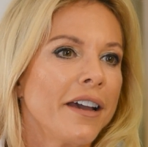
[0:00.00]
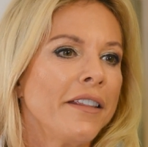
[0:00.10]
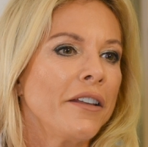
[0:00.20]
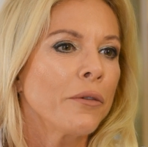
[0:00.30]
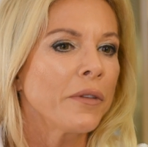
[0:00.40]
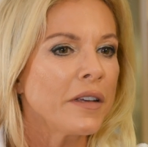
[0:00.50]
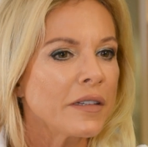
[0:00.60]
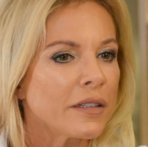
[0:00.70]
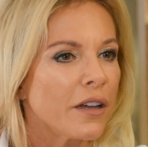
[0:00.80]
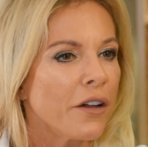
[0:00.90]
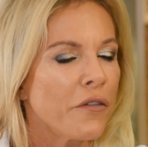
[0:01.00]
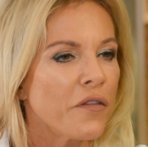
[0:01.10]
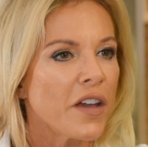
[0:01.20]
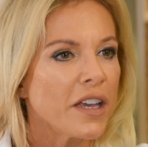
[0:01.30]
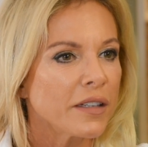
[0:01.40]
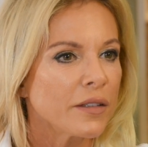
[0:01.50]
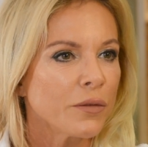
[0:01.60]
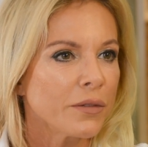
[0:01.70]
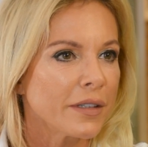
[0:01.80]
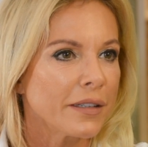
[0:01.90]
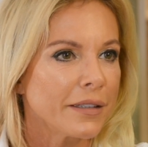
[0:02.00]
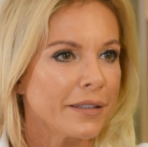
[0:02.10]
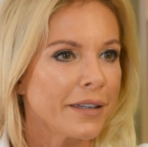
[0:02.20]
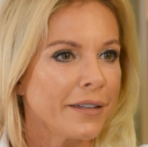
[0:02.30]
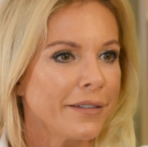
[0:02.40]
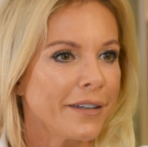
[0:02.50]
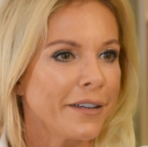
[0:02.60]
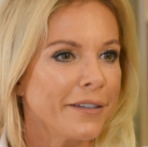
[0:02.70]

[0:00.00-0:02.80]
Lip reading: And then all these fake sauces and